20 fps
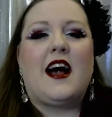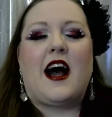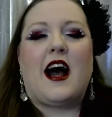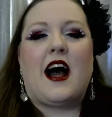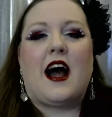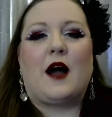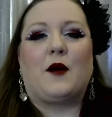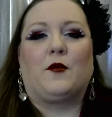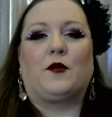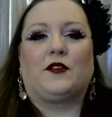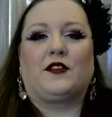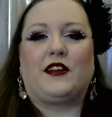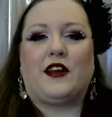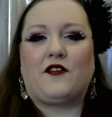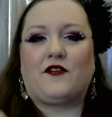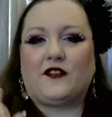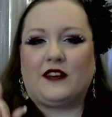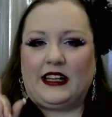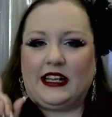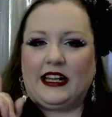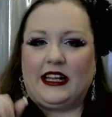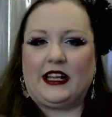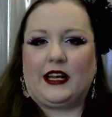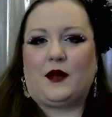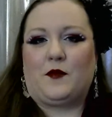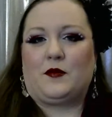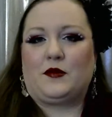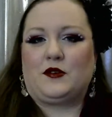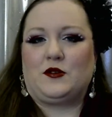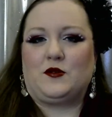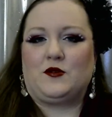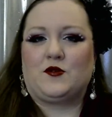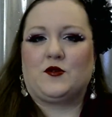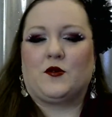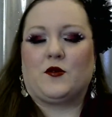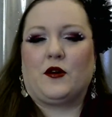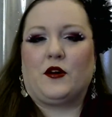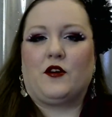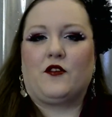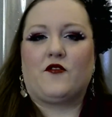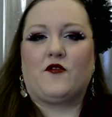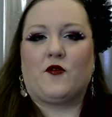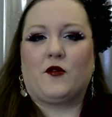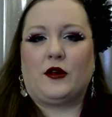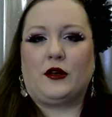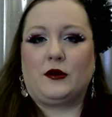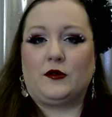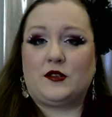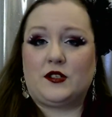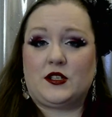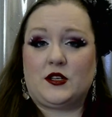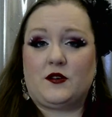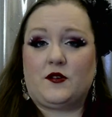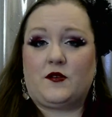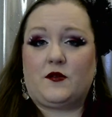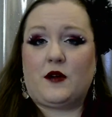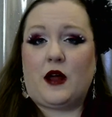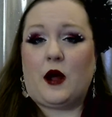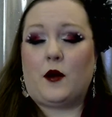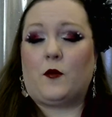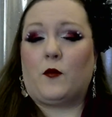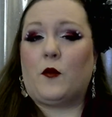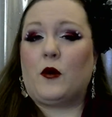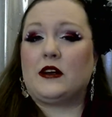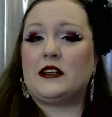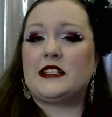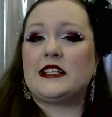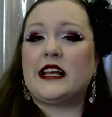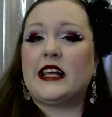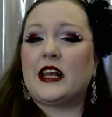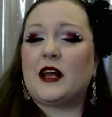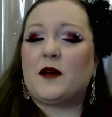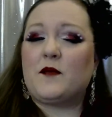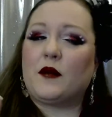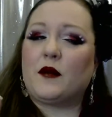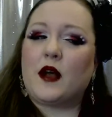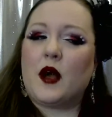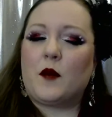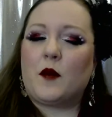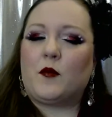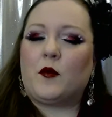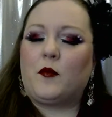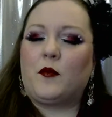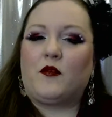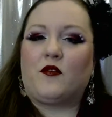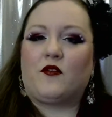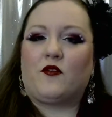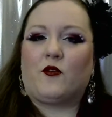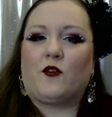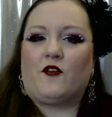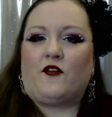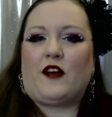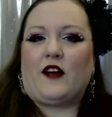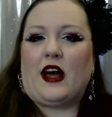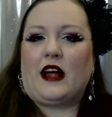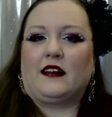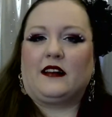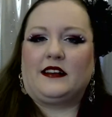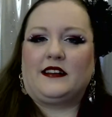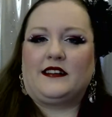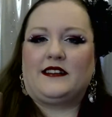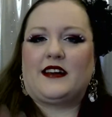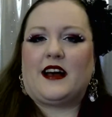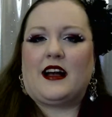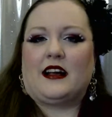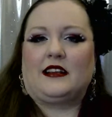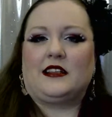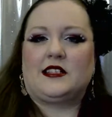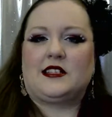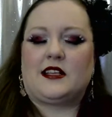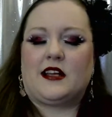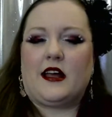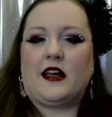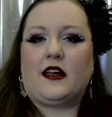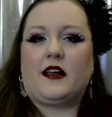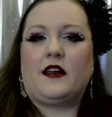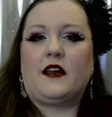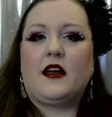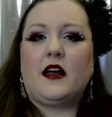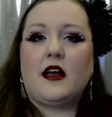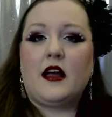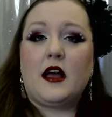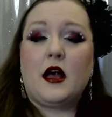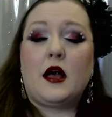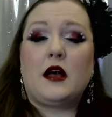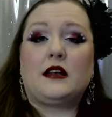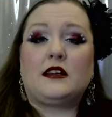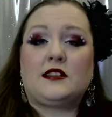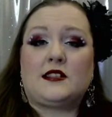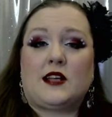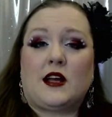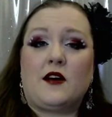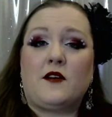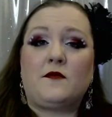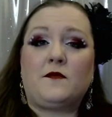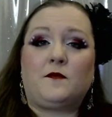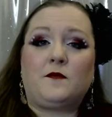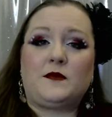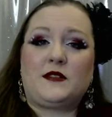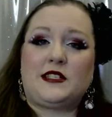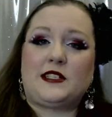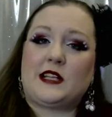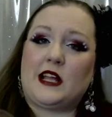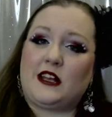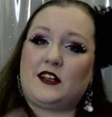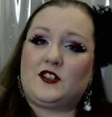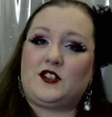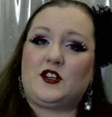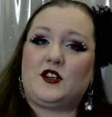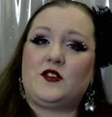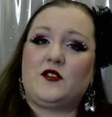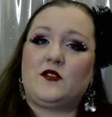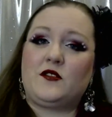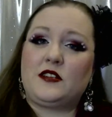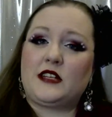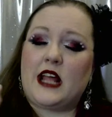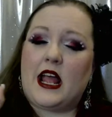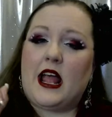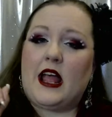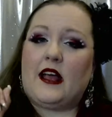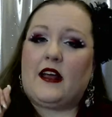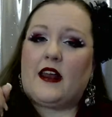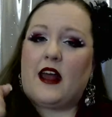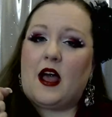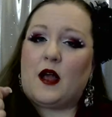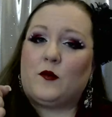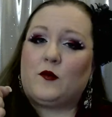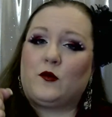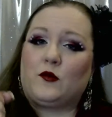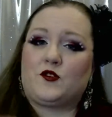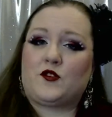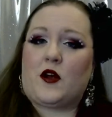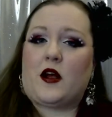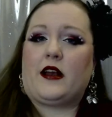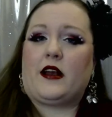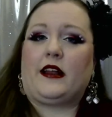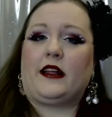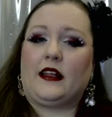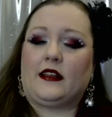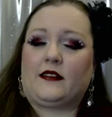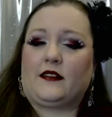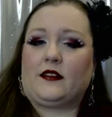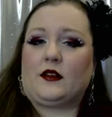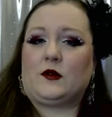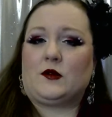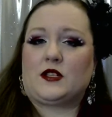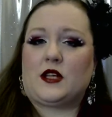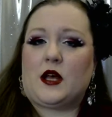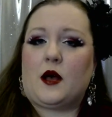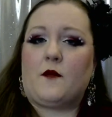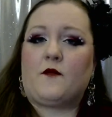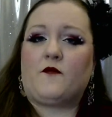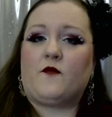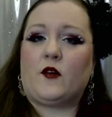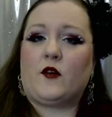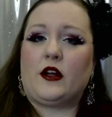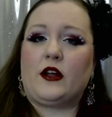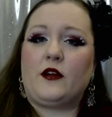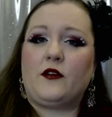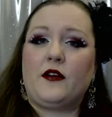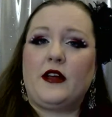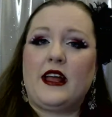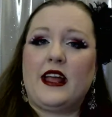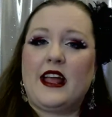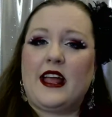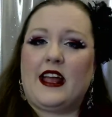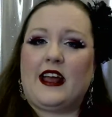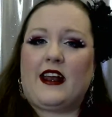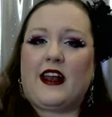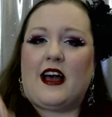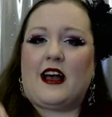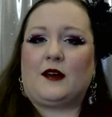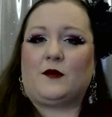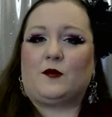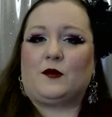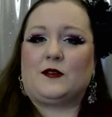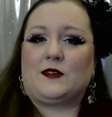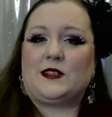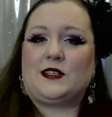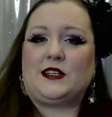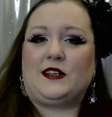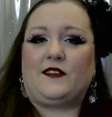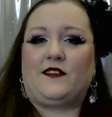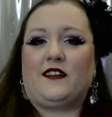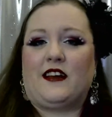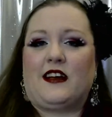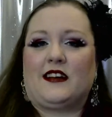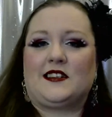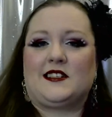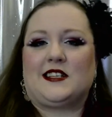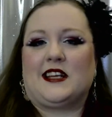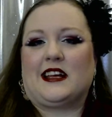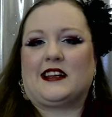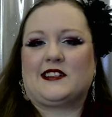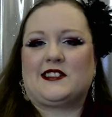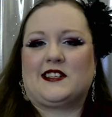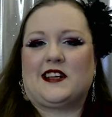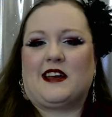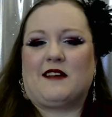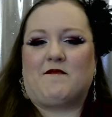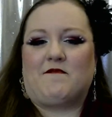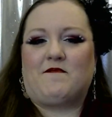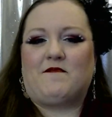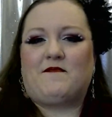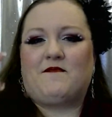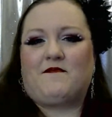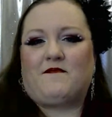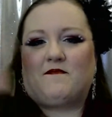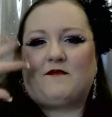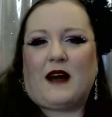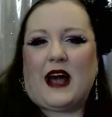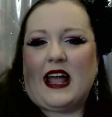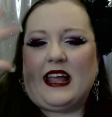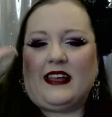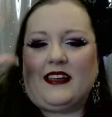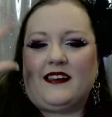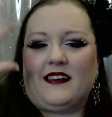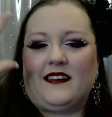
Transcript: I will definitely get up a tutorial for you soon. I want to get up a couple before Valentine's Day. So, stay tuned, and I will try to get those up for you, and I will see you guys next time. Bye.